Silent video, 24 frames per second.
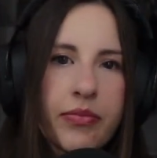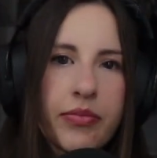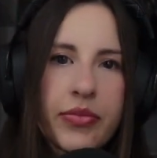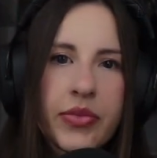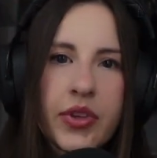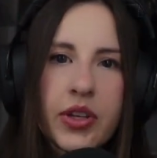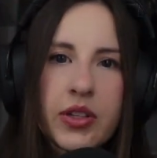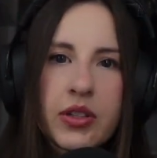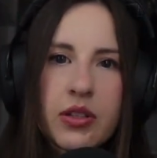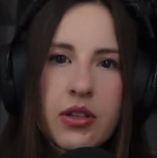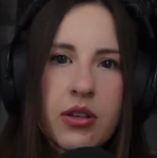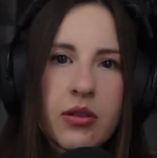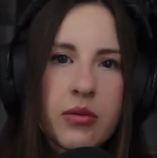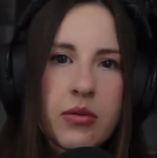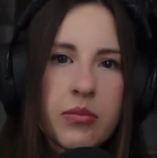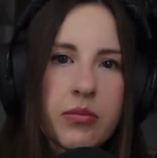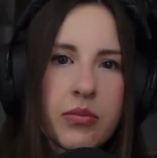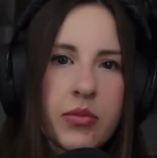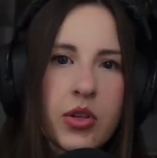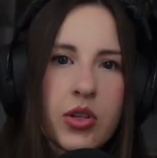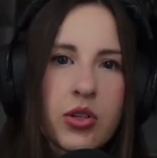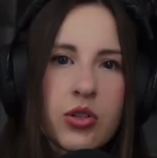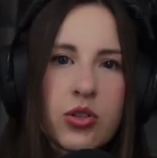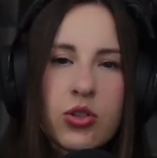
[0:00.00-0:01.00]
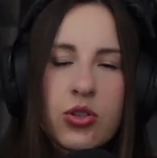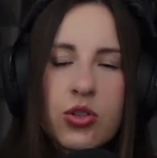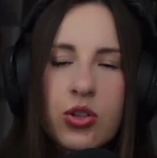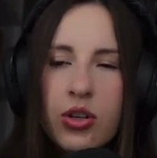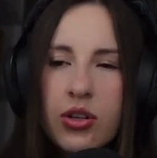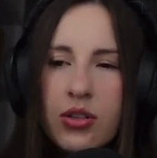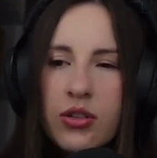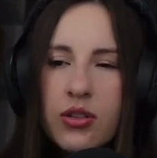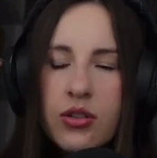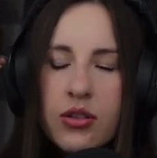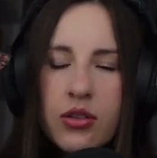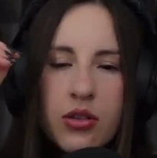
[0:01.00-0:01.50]
That's it. It's
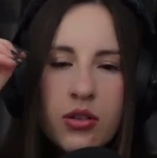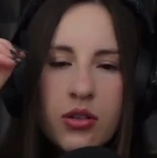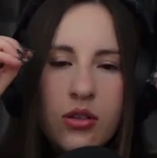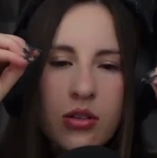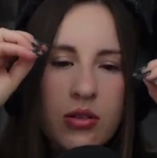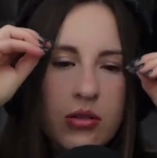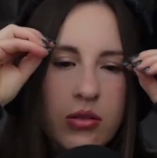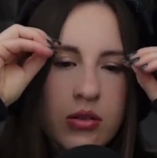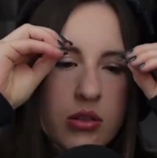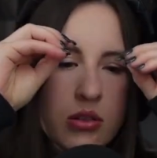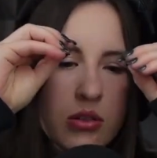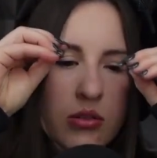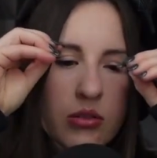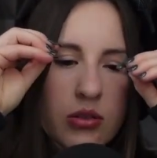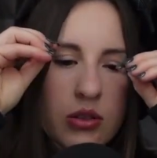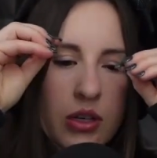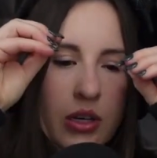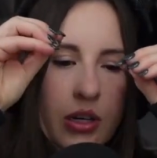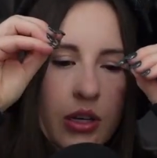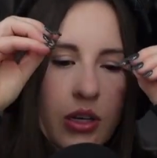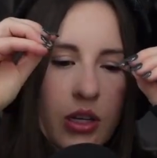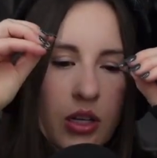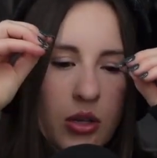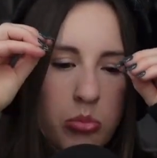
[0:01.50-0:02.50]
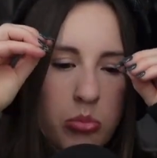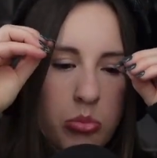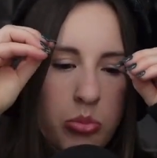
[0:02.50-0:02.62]
just this little tiny